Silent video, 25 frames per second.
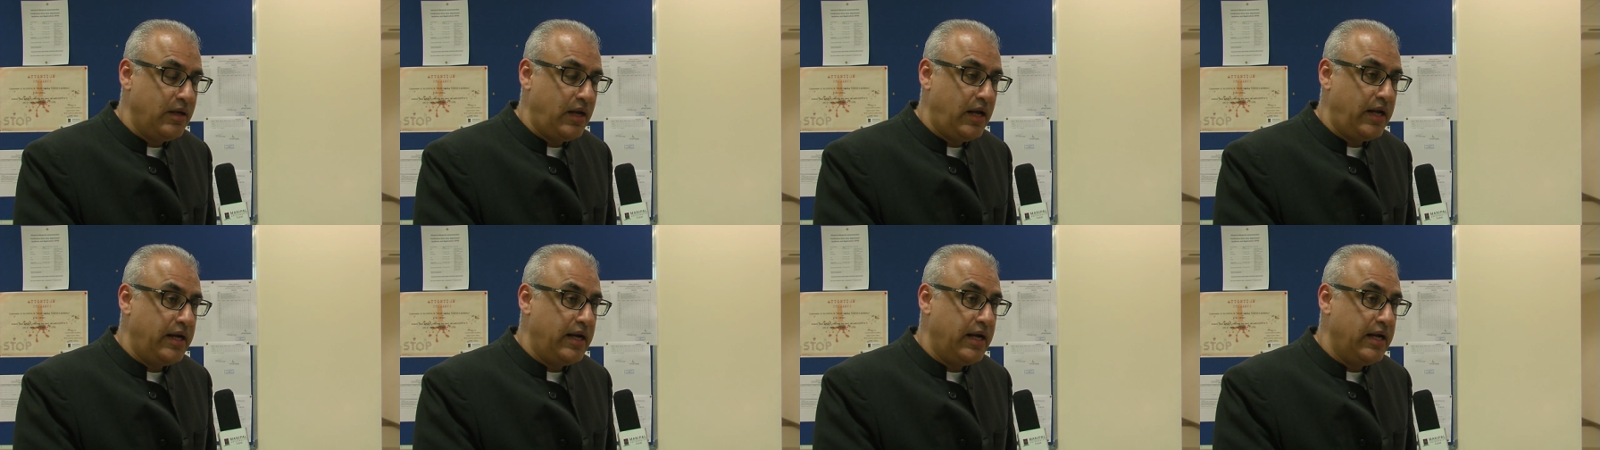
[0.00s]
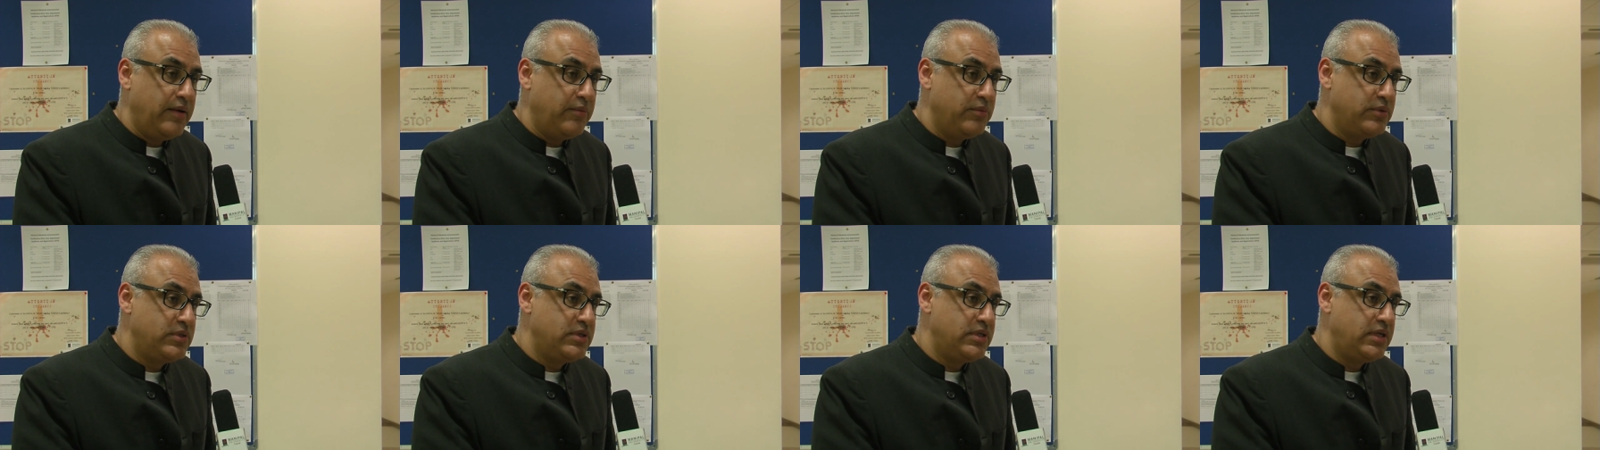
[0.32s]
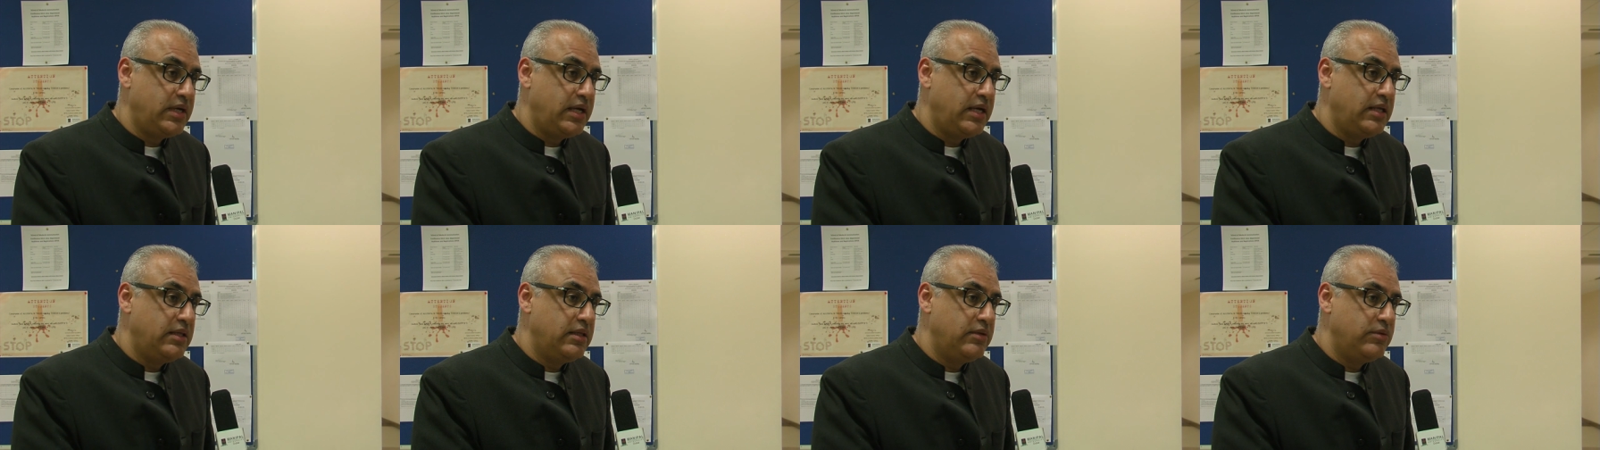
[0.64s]
And I would
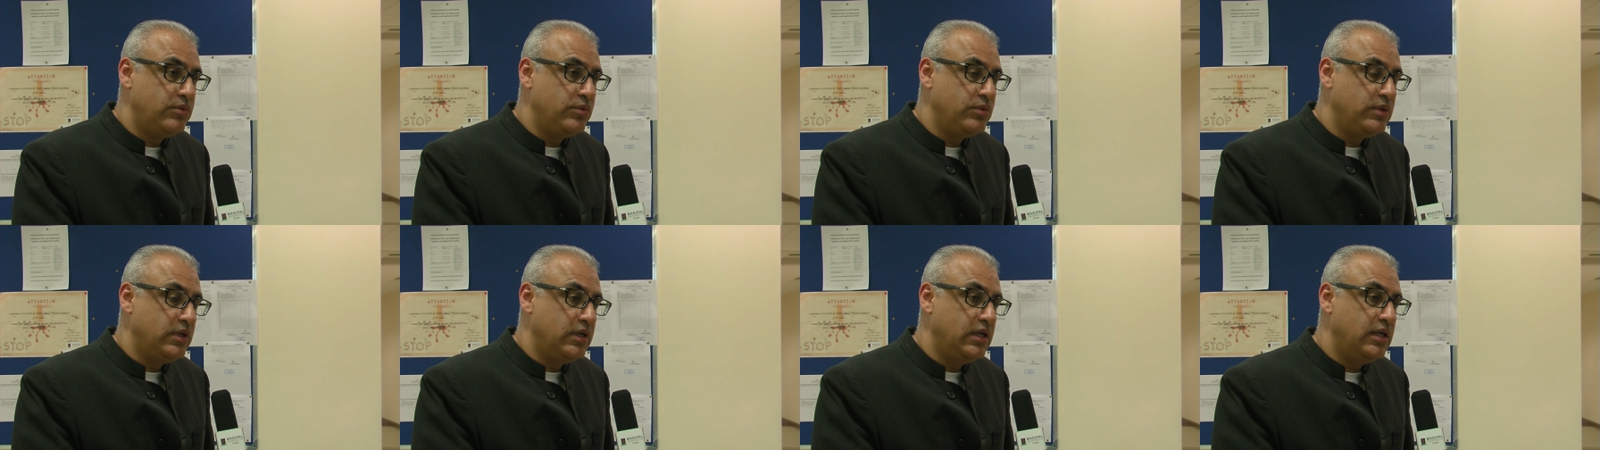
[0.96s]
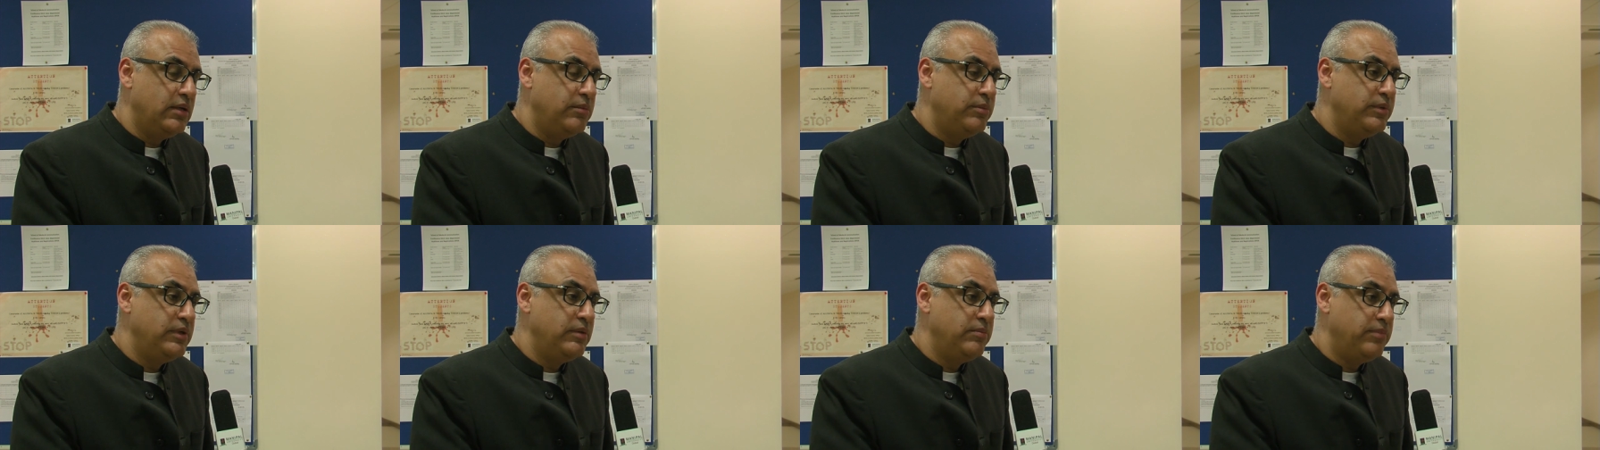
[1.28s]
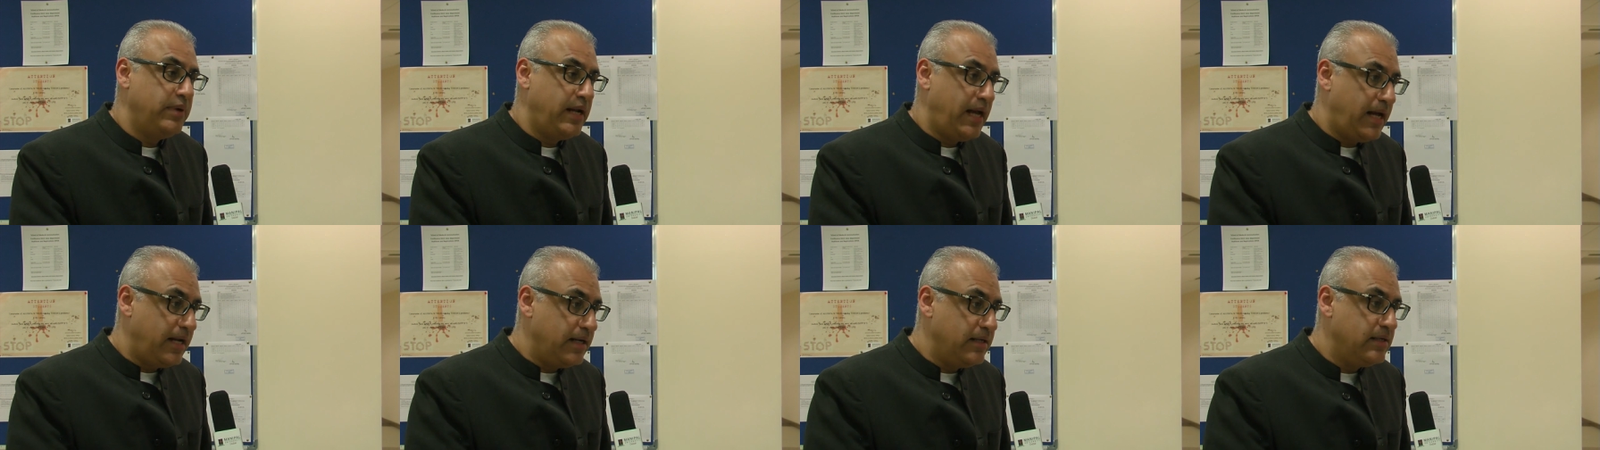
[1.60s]
say to the urban
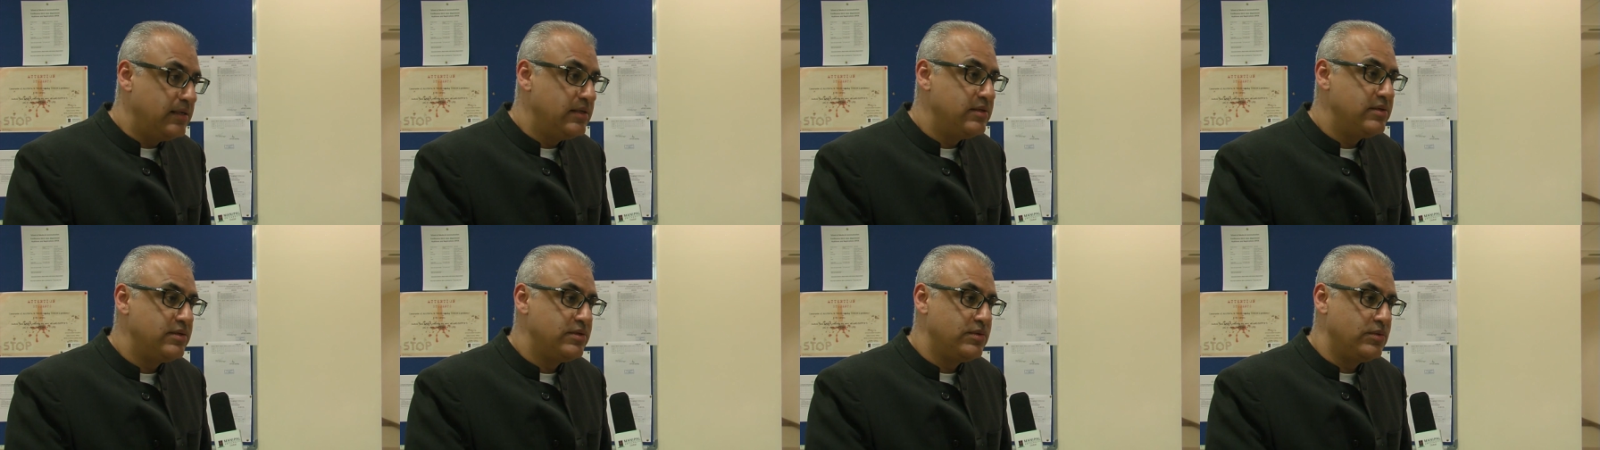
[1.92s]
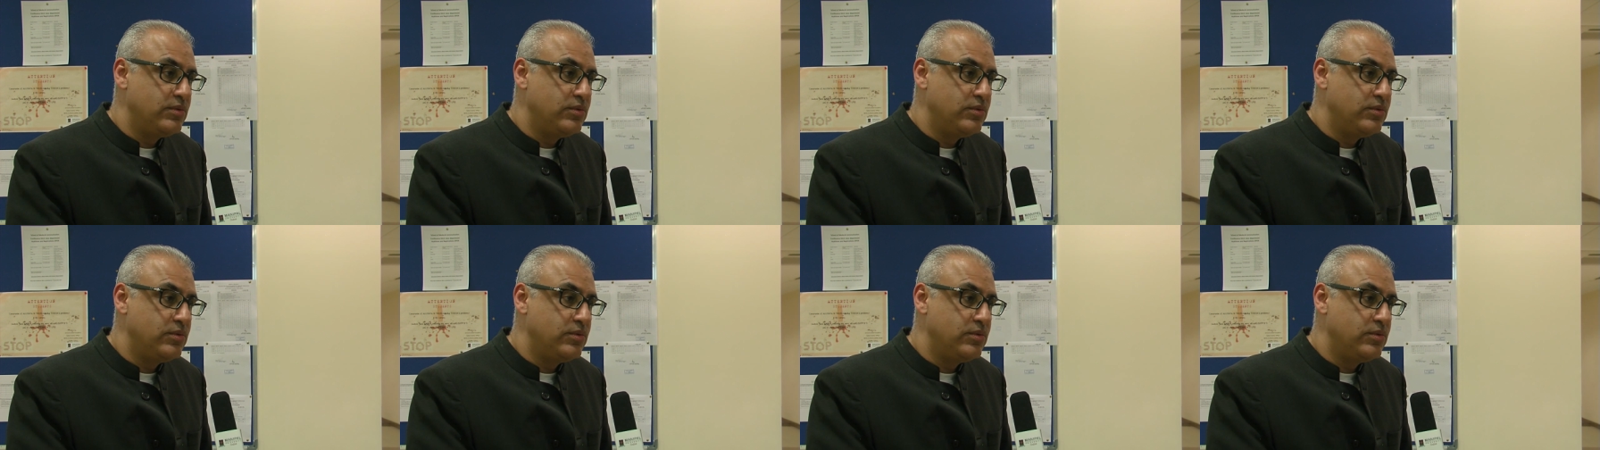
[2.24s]
planners